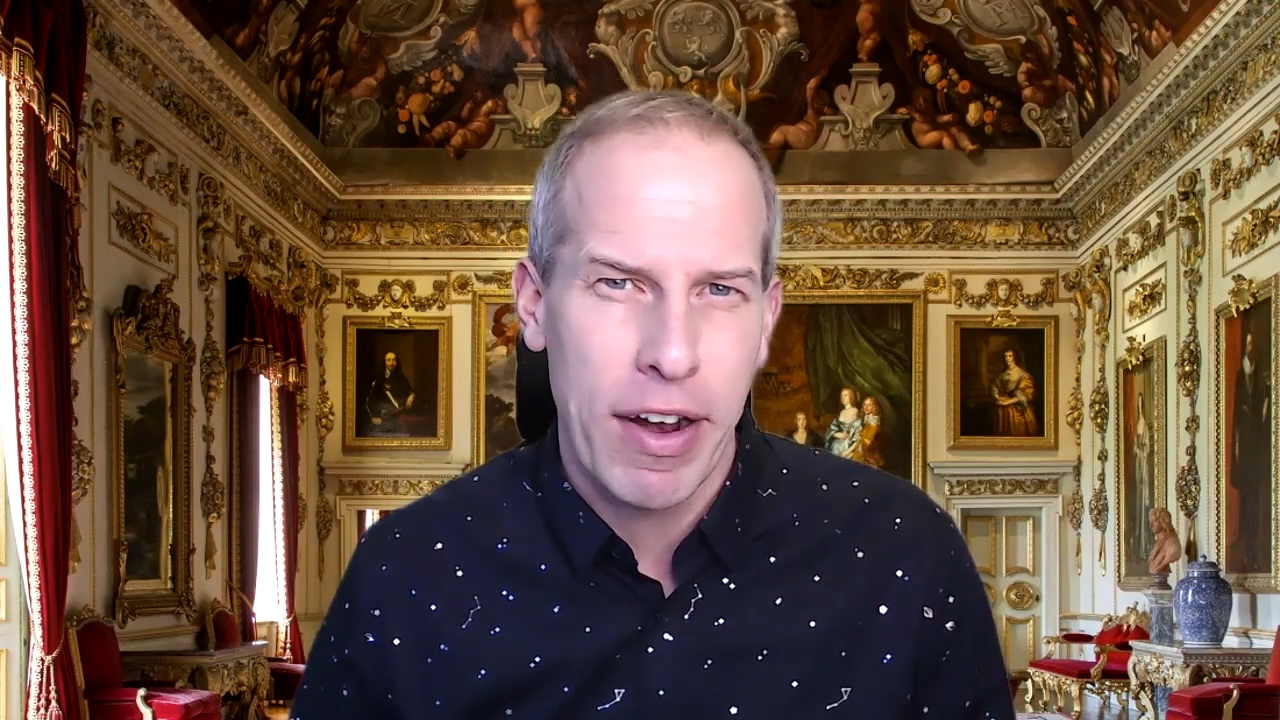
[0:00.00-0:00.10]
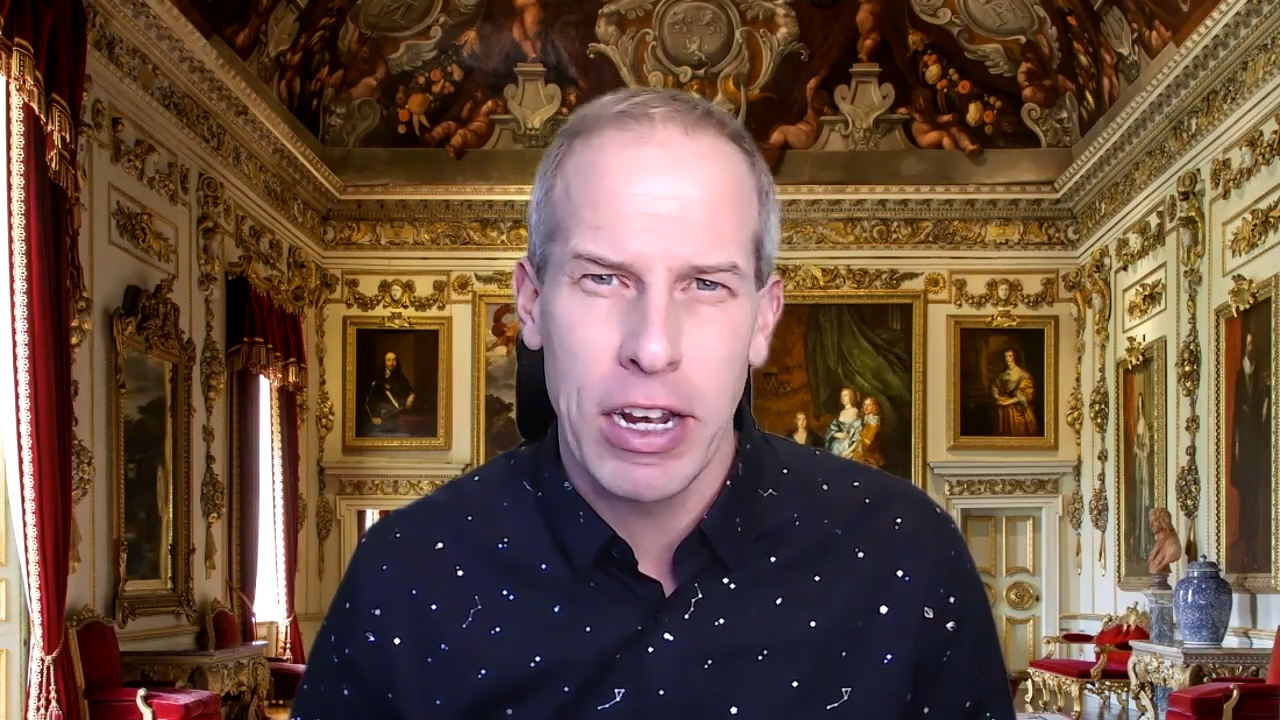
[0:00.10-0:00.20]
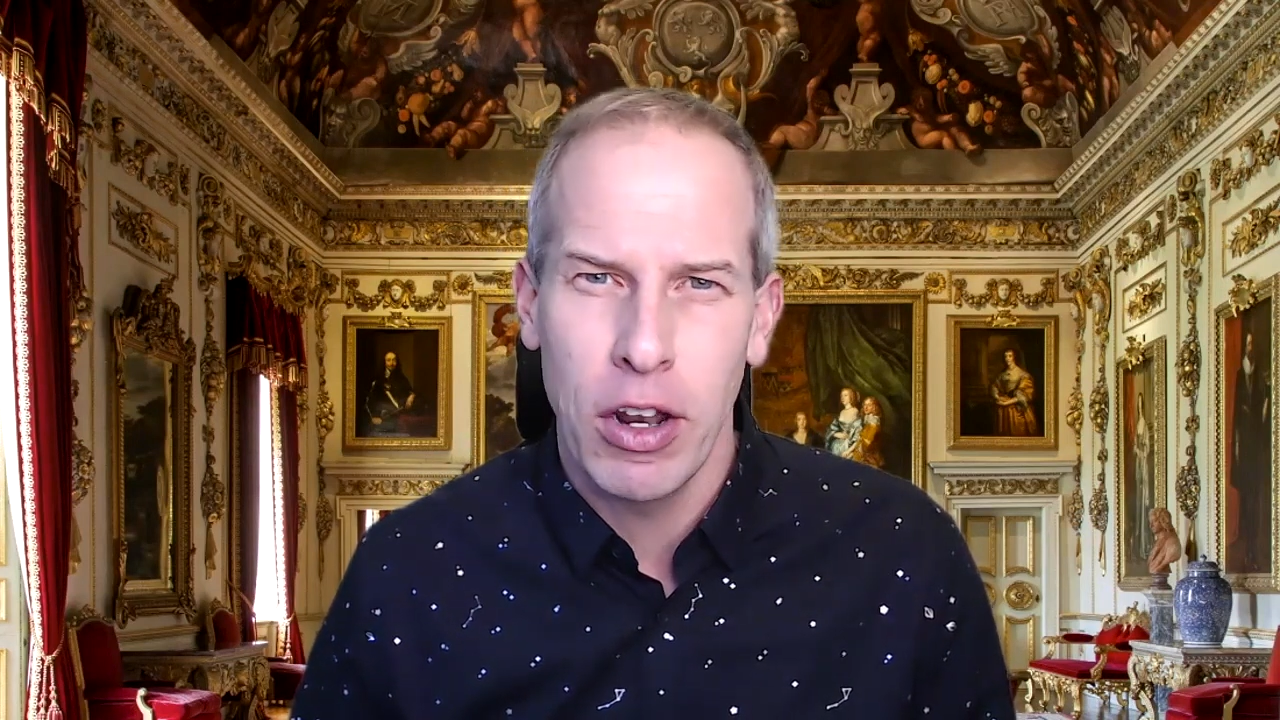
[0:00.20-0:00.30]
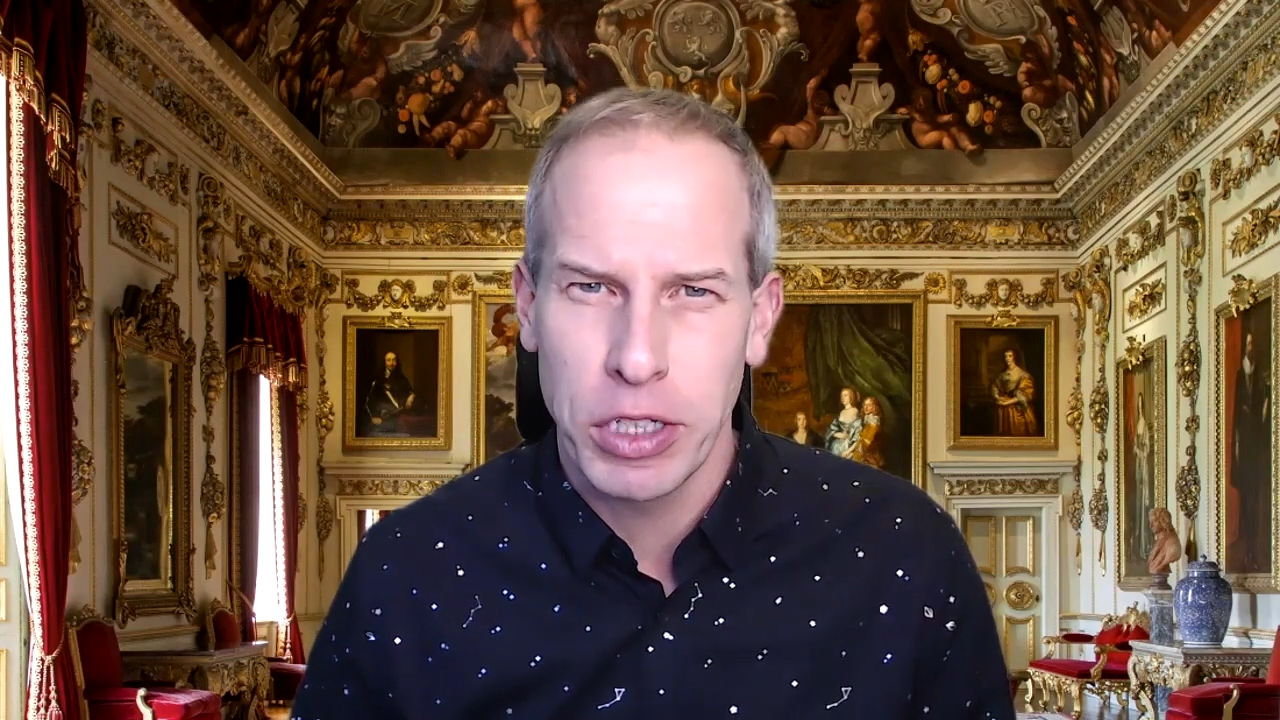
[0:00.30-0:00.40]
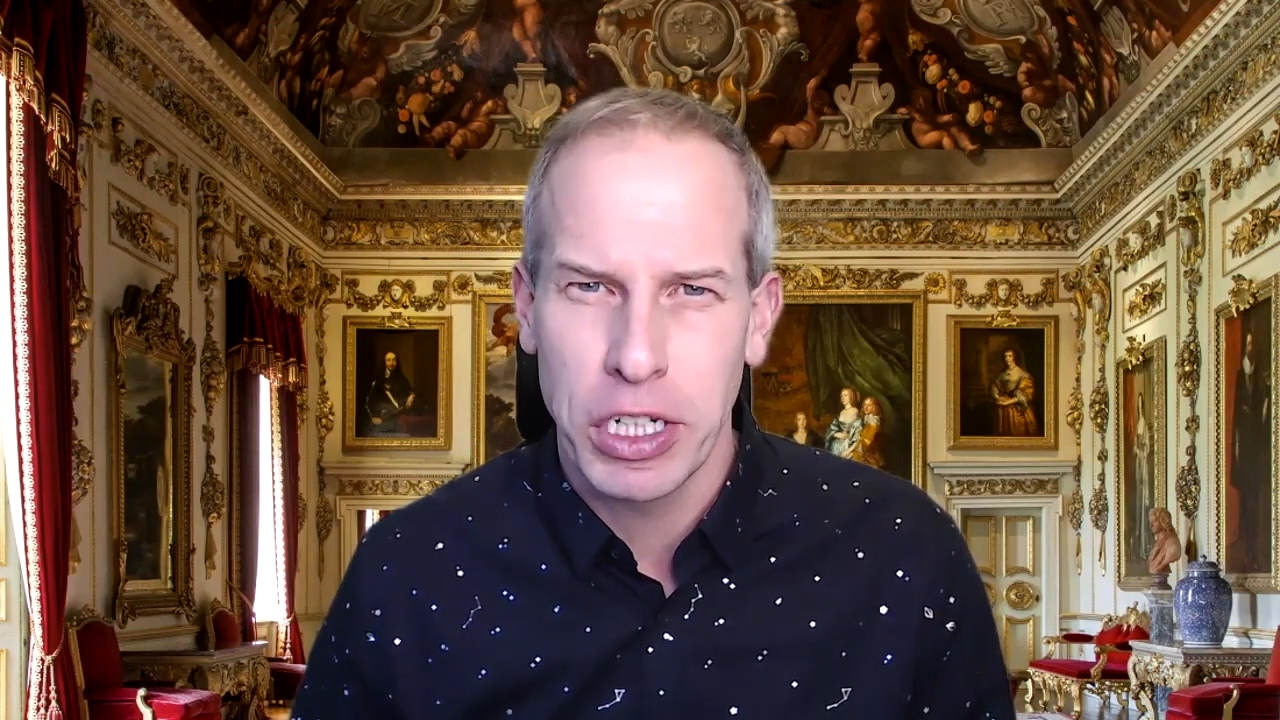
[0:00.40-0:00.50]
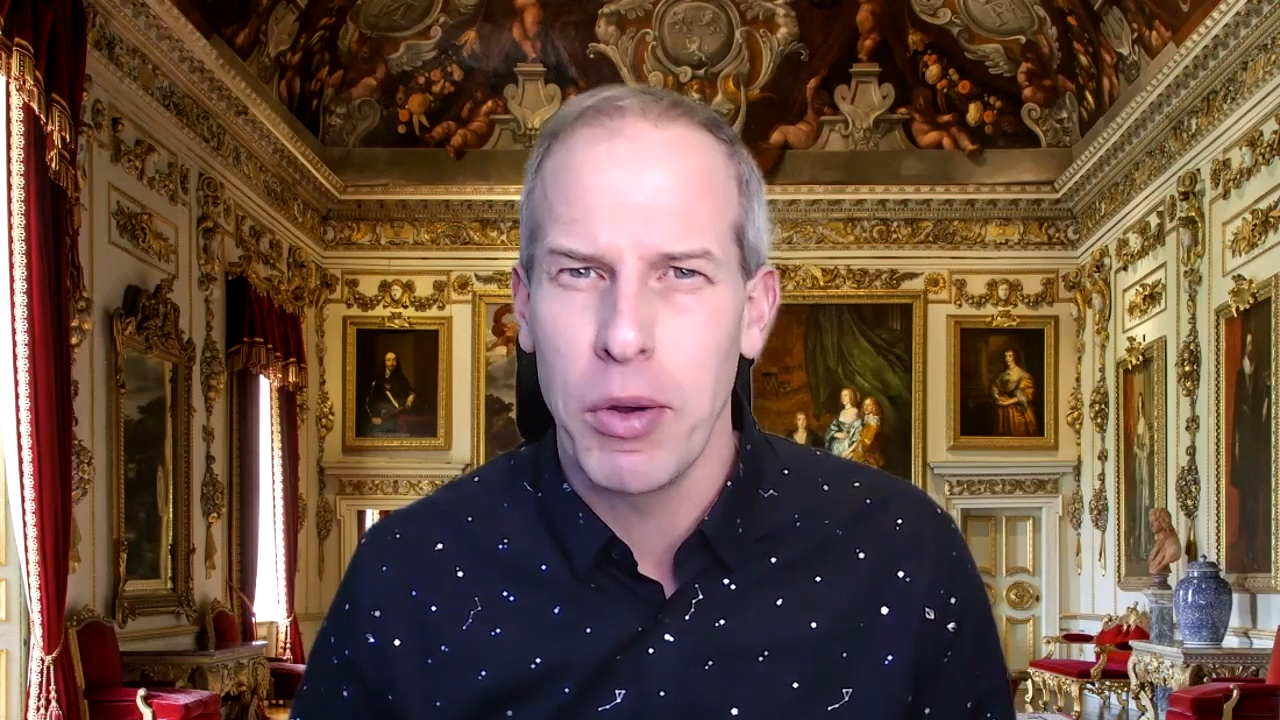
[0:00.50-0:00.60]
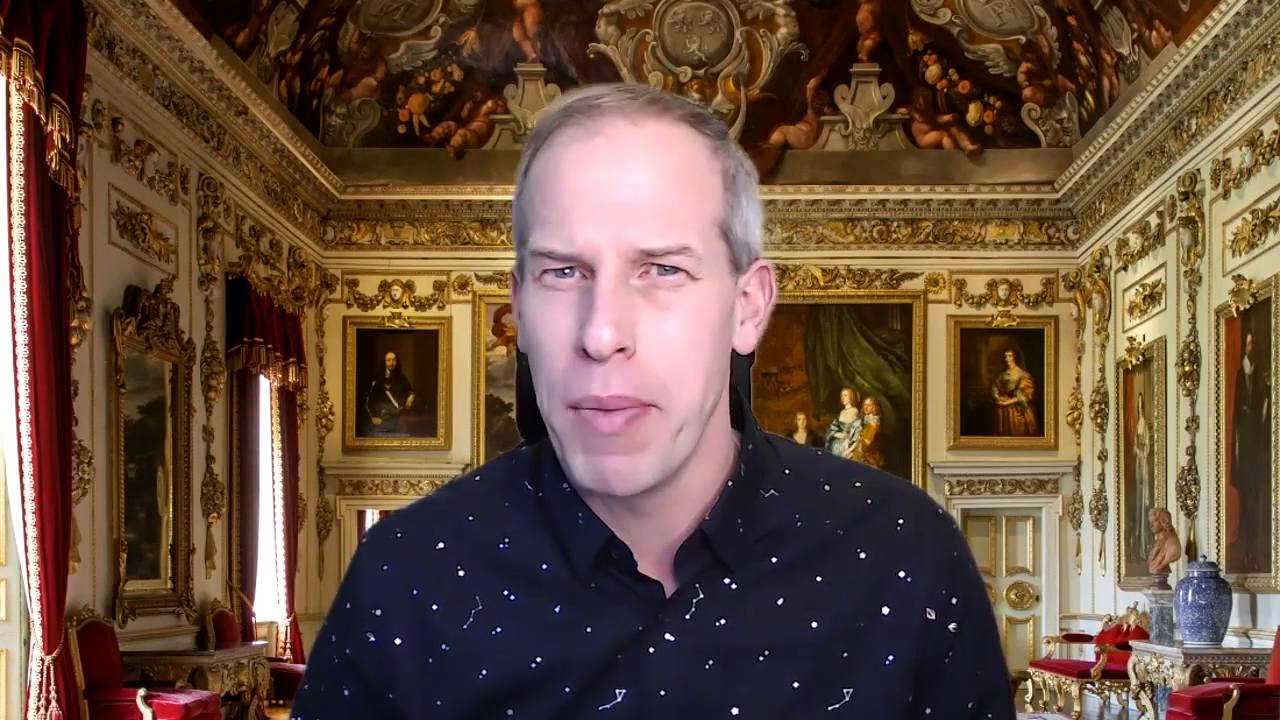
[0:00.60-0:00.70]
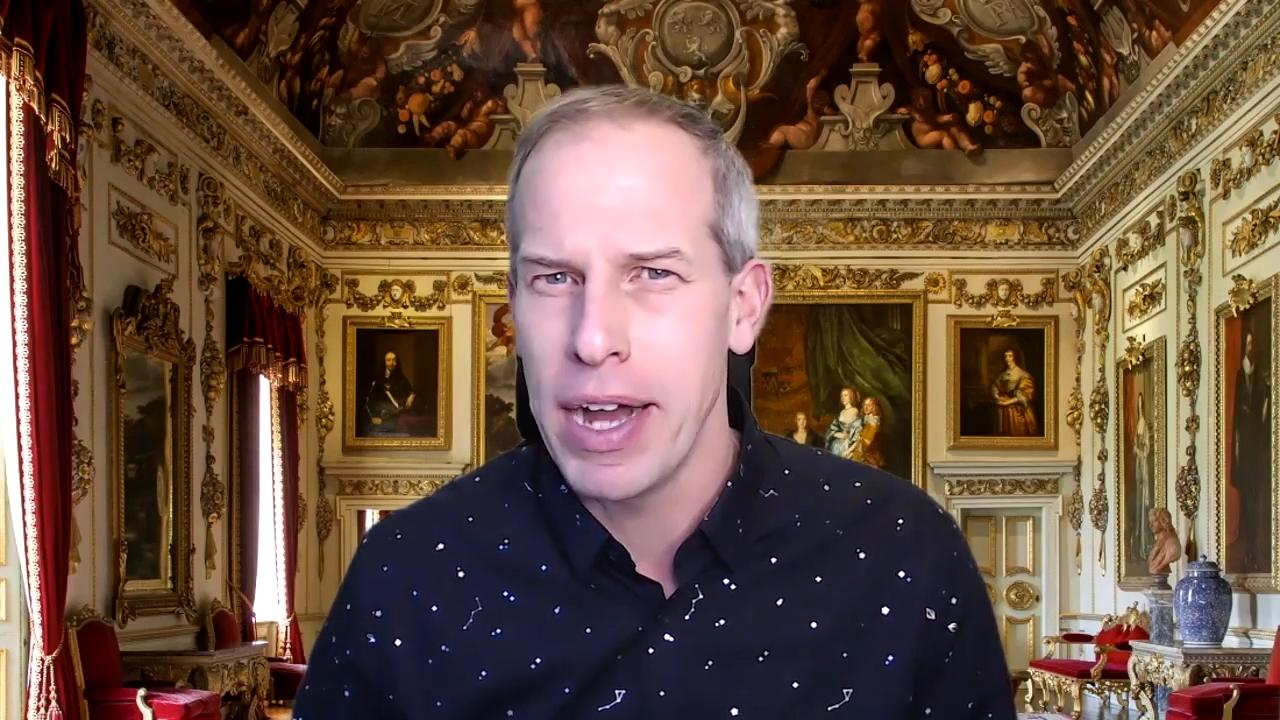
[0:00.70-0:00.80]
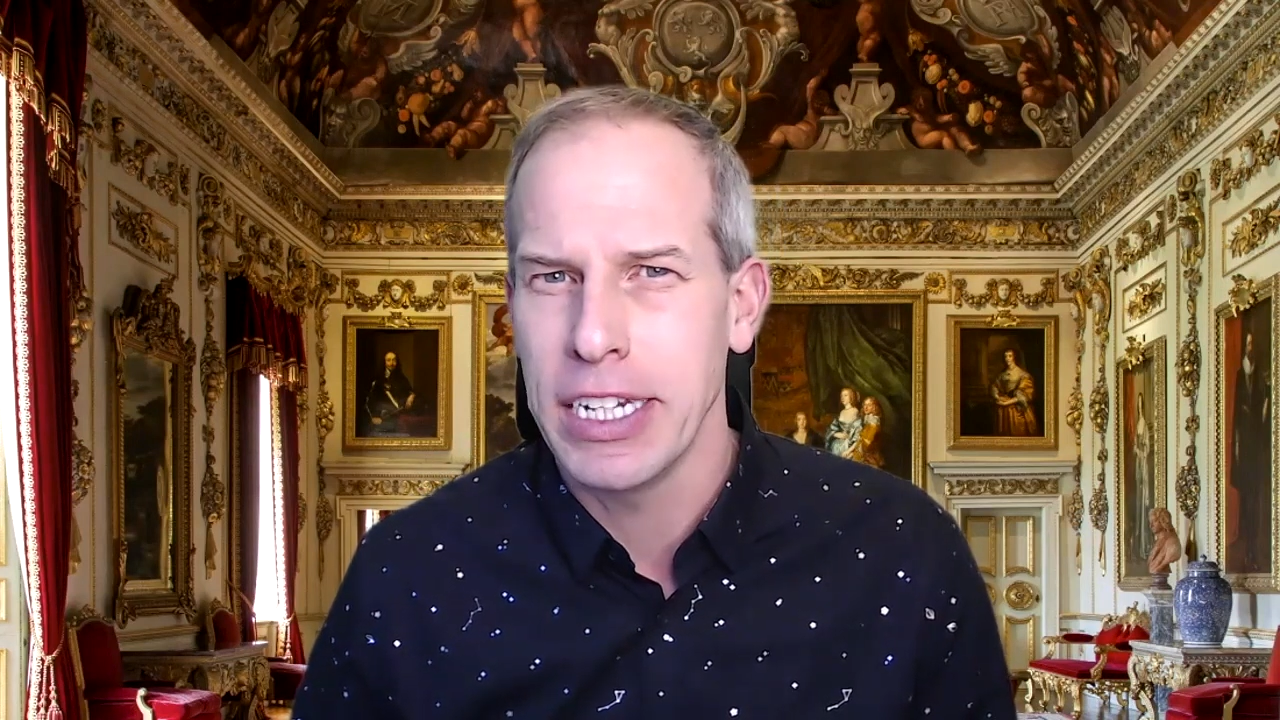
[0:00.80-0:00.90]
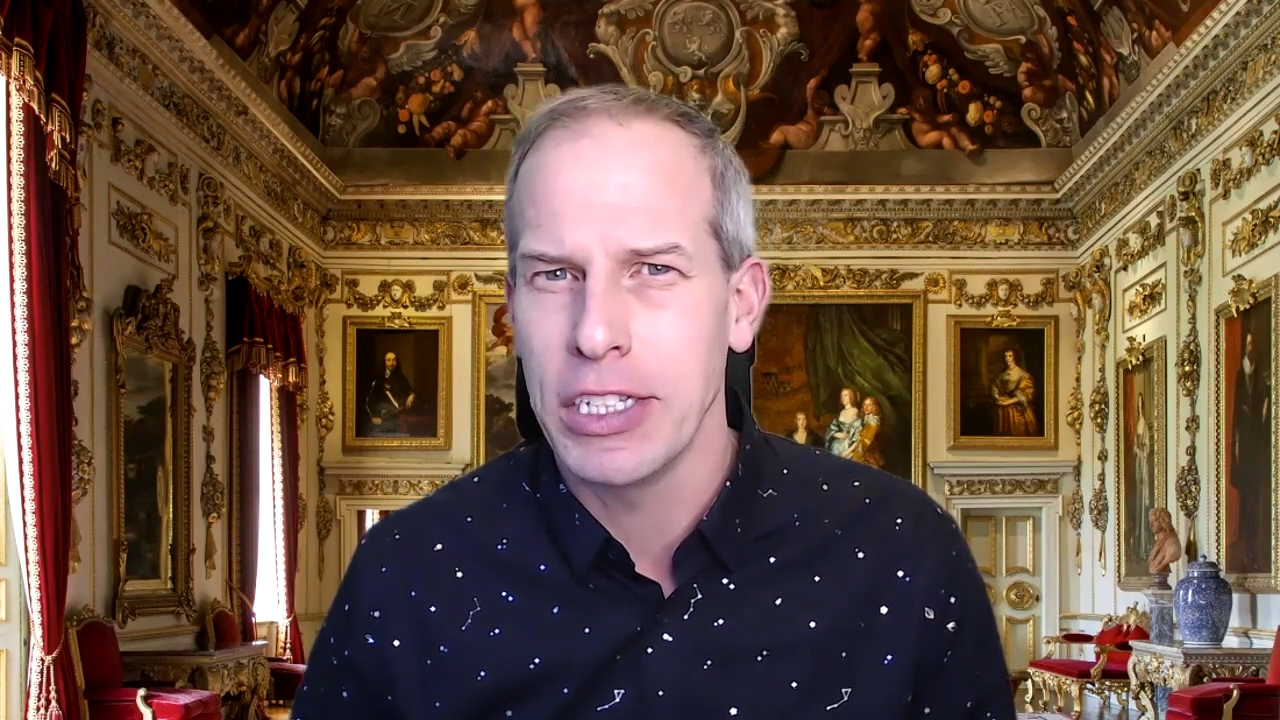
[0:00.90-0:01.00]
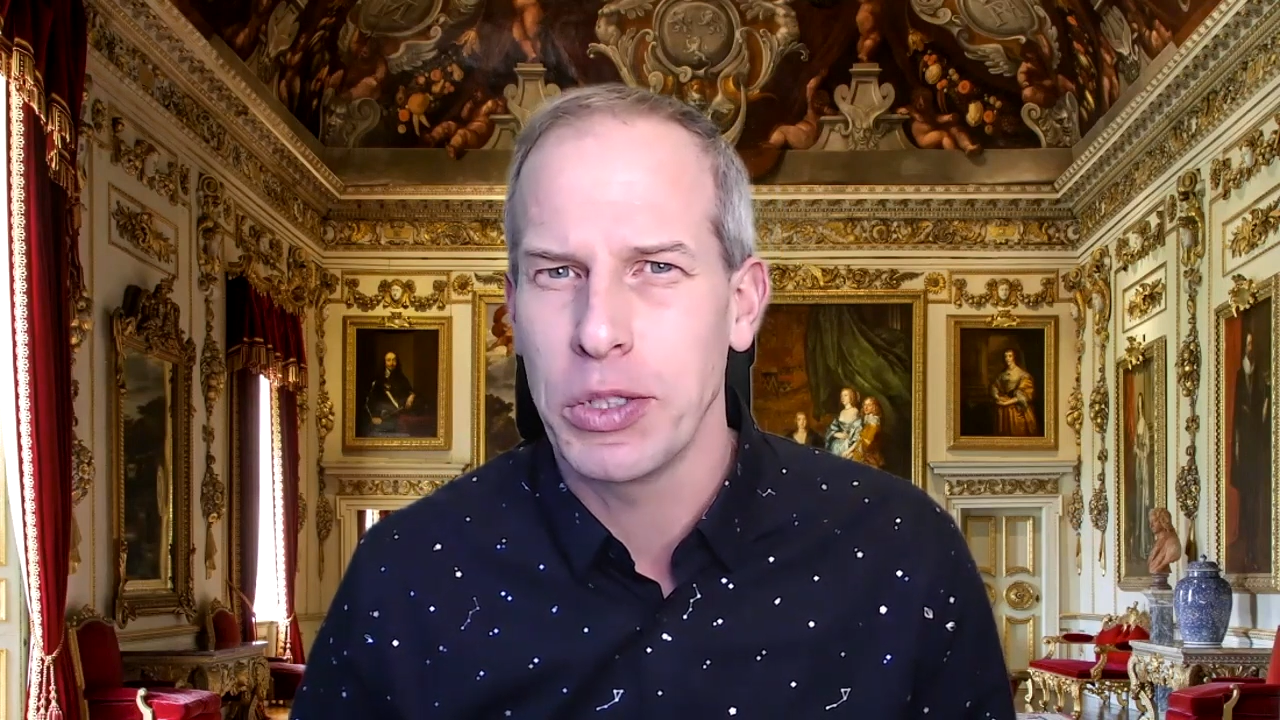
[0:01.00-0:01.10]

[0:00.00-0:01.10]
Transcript: very logical-minded